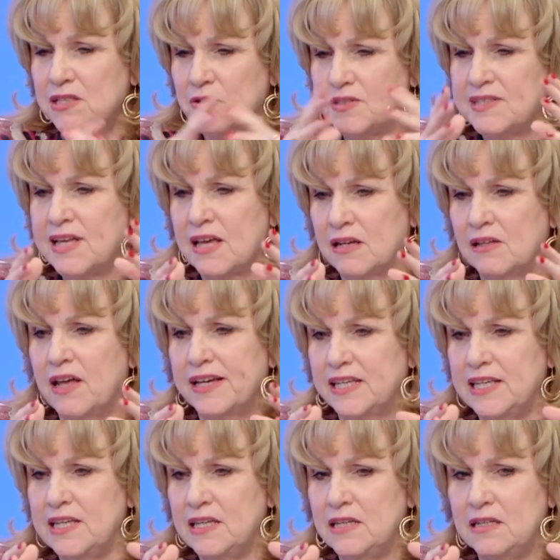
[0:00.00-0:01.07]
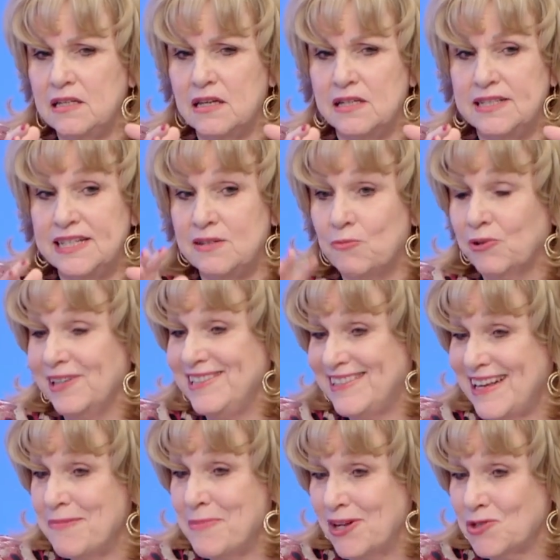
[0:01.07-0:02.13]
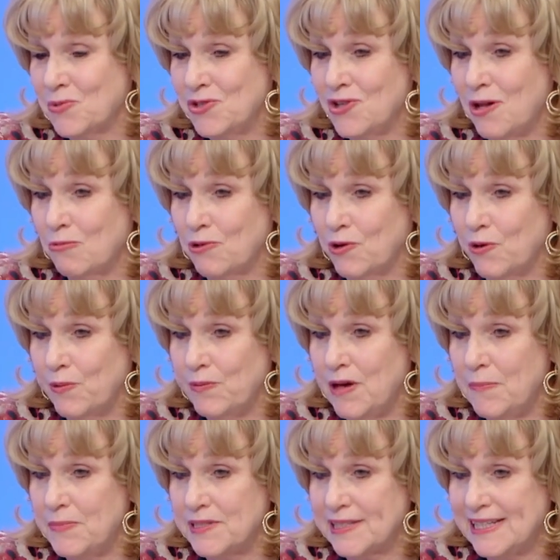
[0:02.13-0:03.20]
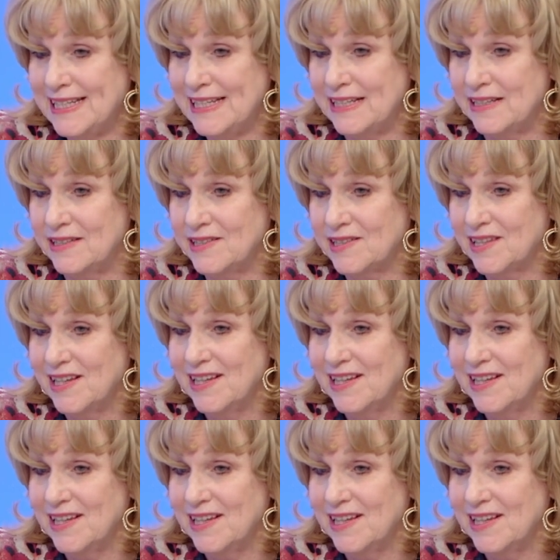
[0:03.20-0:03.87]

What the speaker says: So it sounded like he didn't really say much when y'all were growing up as kids.